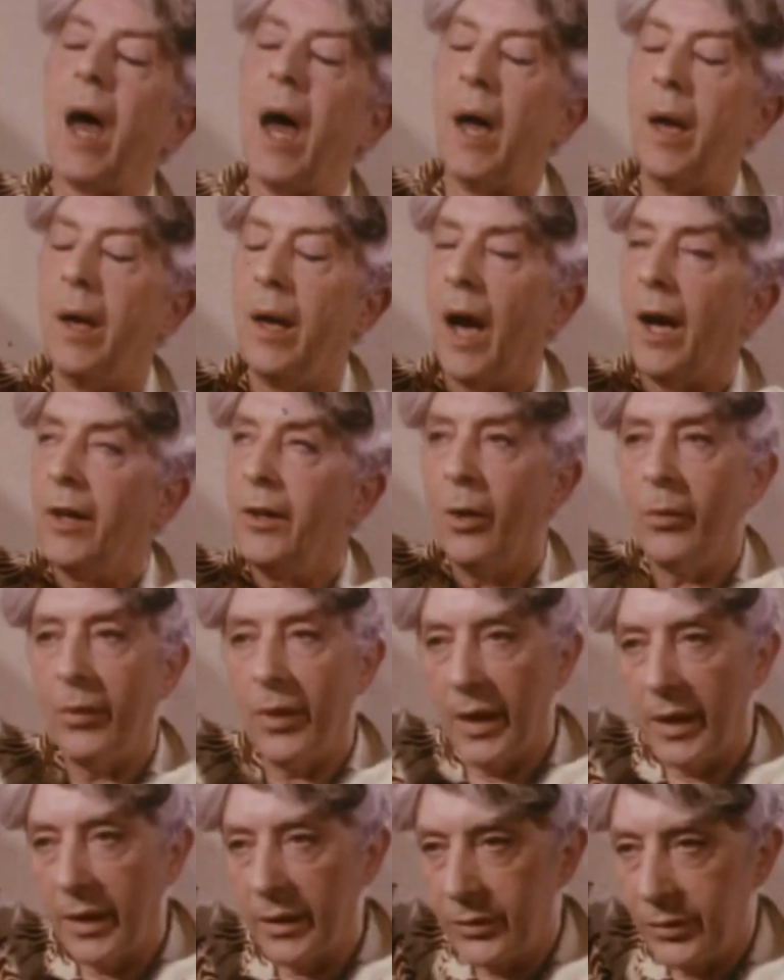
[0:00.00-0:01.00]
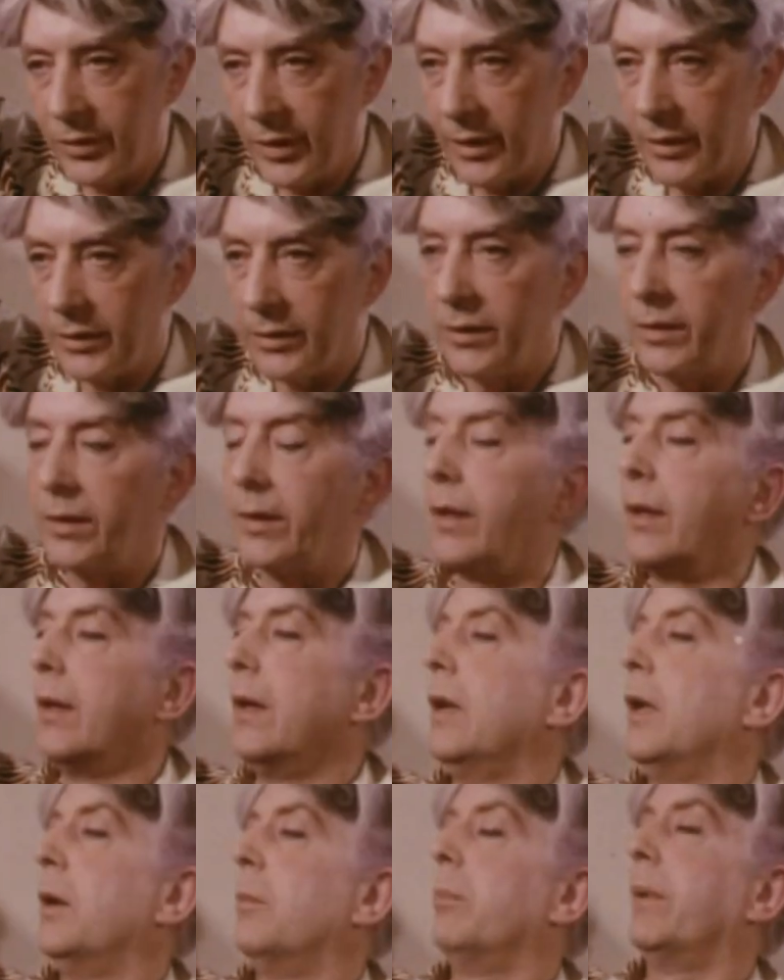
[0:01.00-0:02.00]
I know they exist,
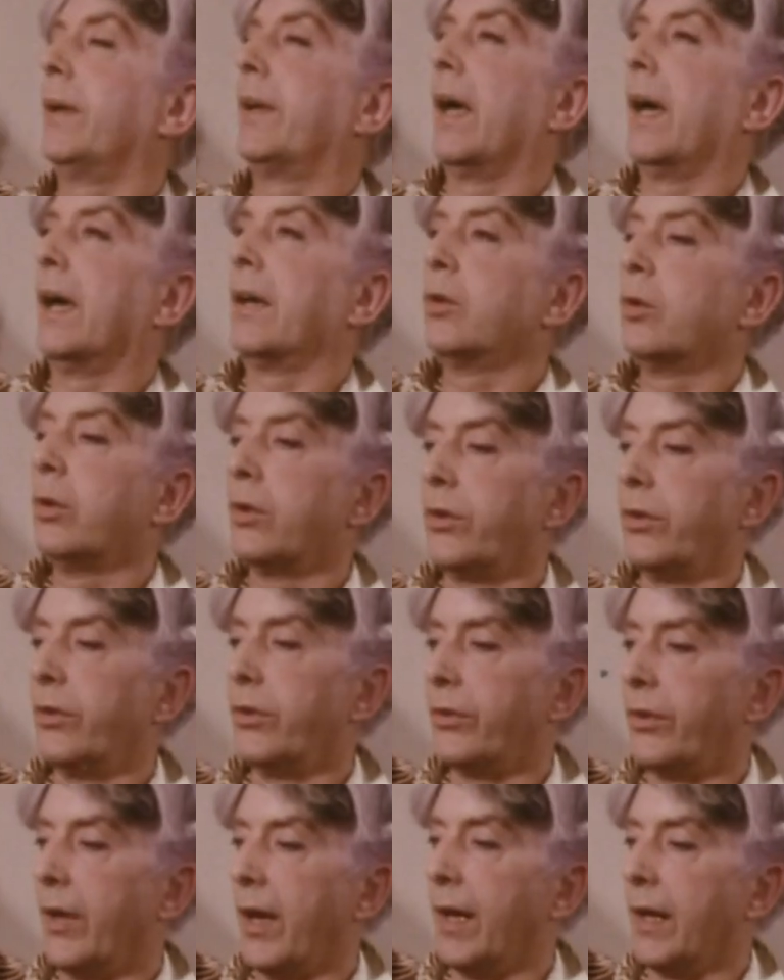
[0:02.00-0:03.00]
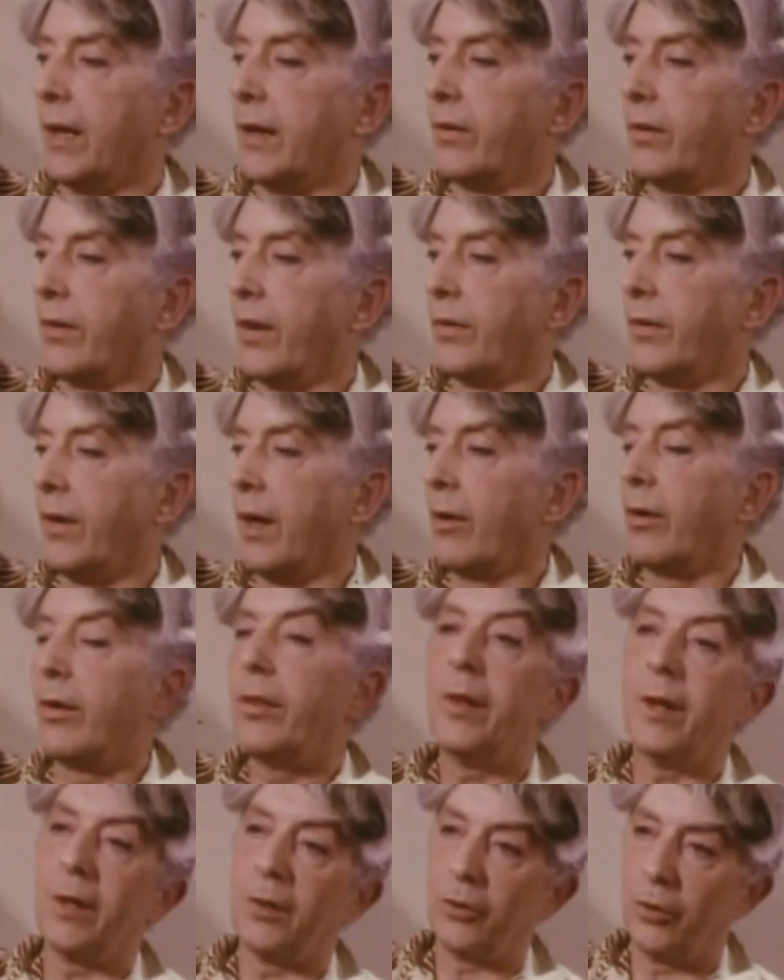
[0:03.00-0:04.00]
but I couldn't say that they're a
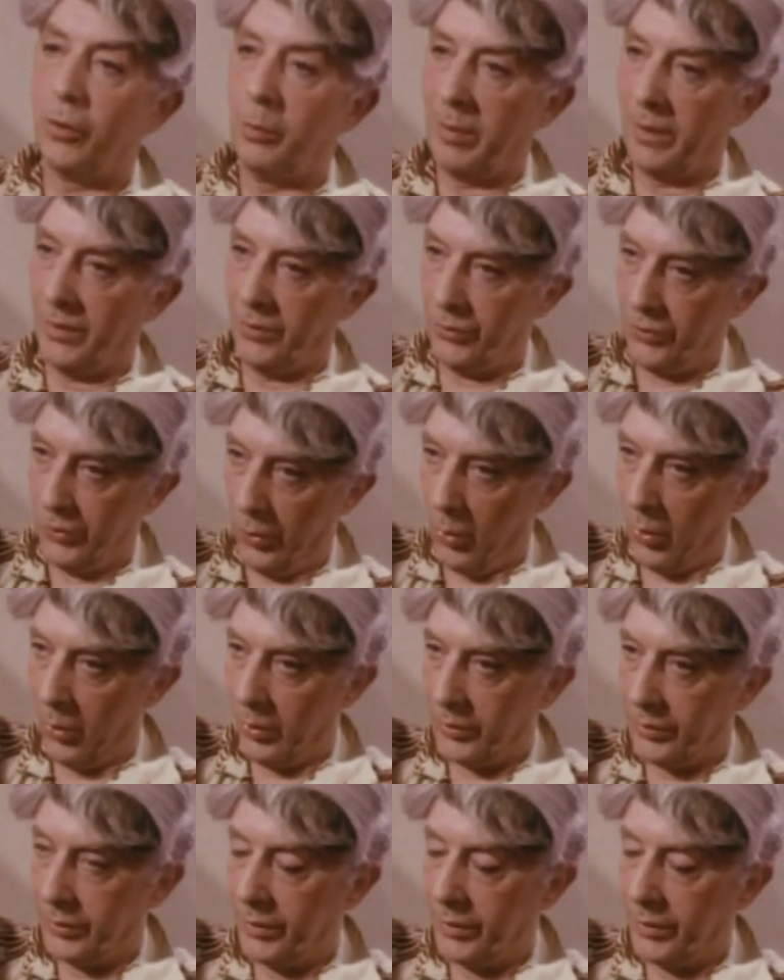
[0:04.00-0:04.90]
thing to be sought.